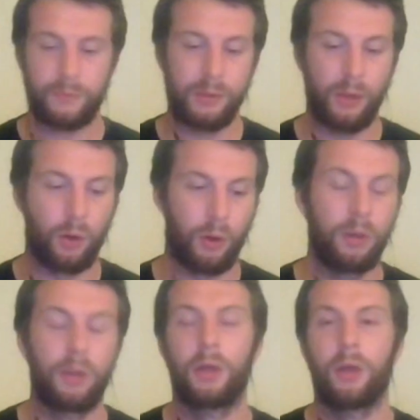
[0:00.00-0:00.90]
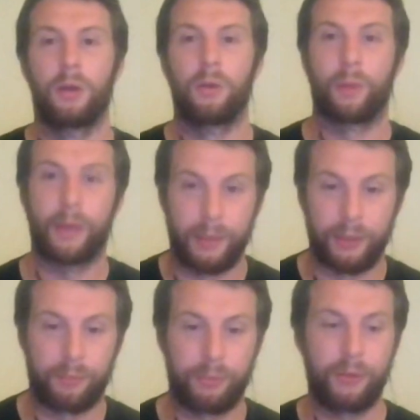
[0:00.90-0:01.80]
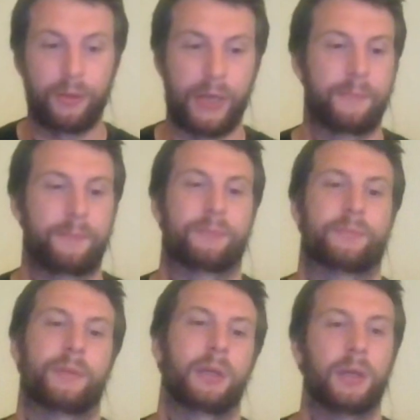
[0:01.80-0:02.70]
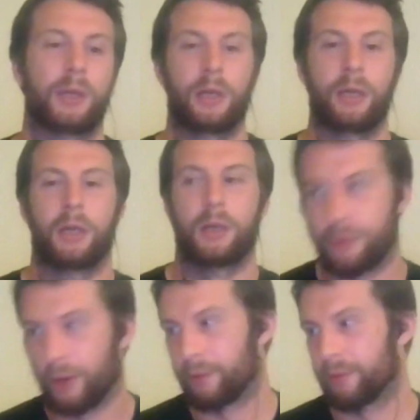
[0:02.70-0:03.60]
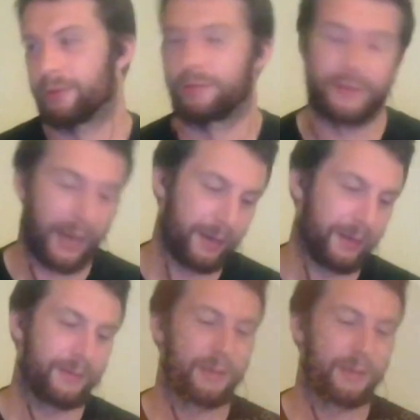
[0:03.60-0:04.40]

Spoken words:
or we can build a brewery. So, yeah, they